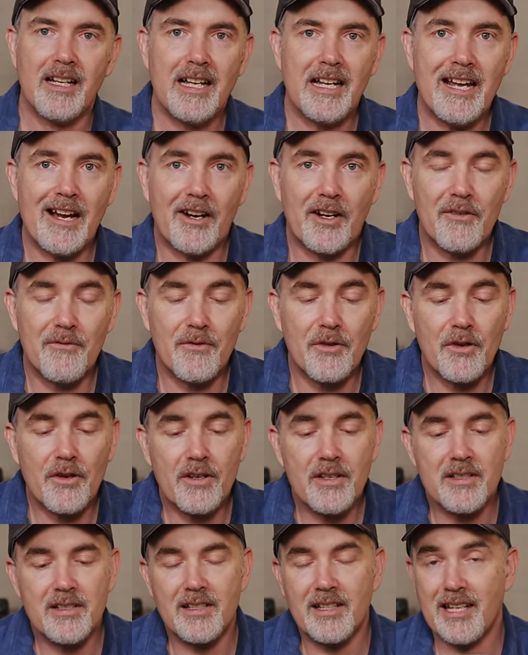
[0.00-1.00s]
Now,
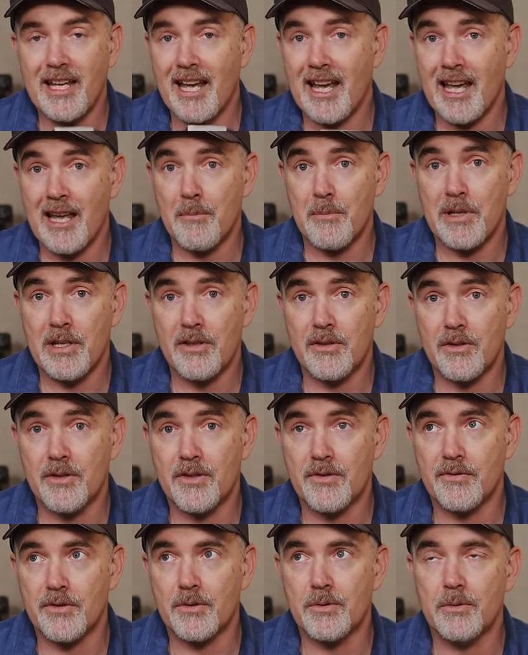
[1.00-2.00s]
converters can be
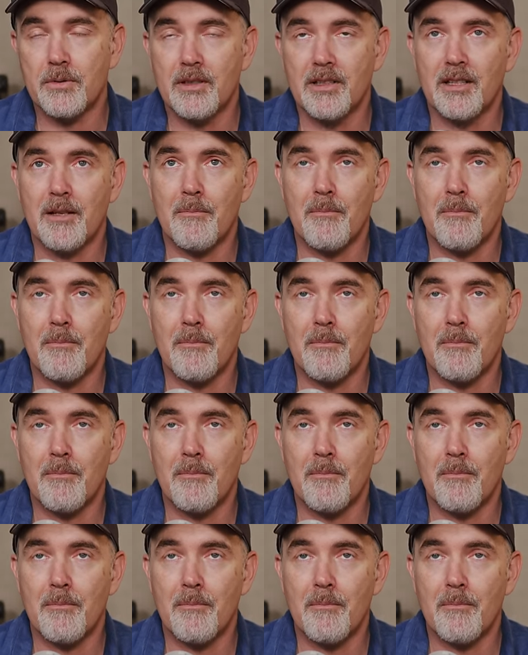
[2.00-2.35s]
useful.